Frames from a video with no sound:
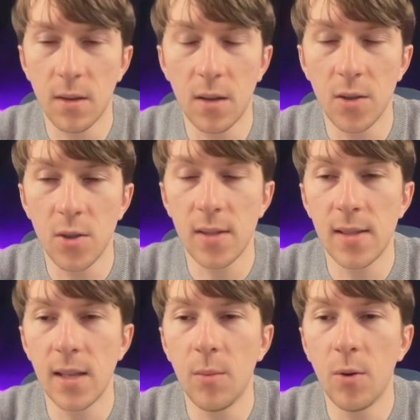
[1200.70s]
just
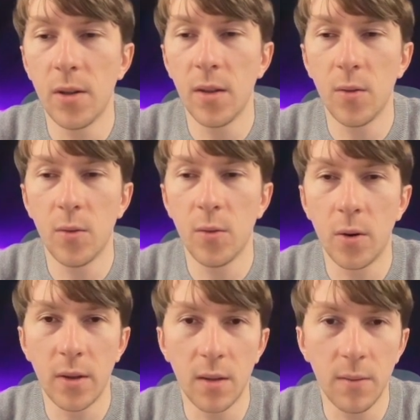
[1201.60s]
disabled and to
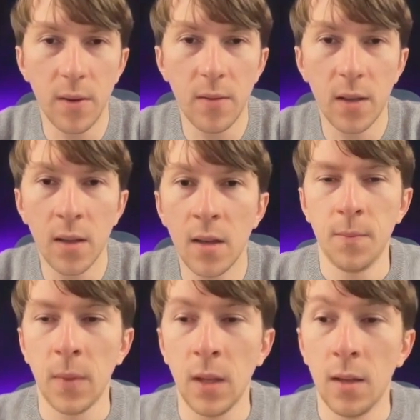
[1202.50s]
250.
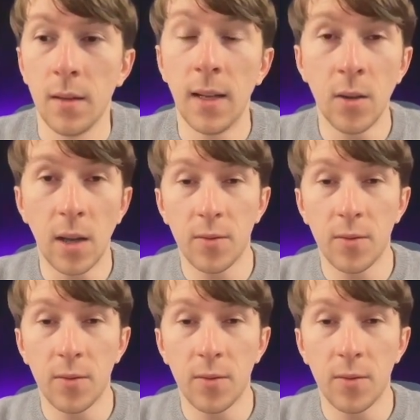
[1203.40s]
Then you have